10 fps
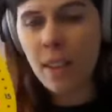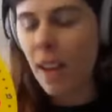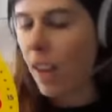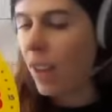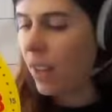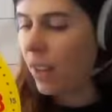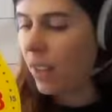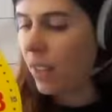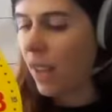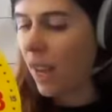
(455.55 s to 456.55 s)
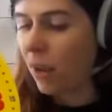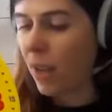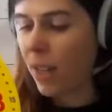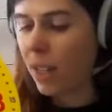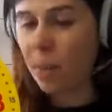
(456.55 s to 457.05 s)
Okay. Is the hour
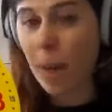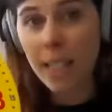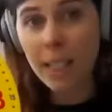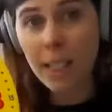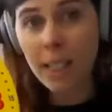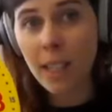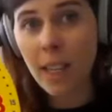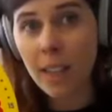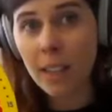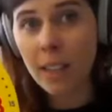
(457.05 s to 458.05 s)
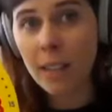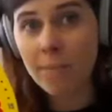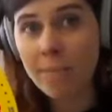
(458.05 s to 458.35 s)
hand past the 6?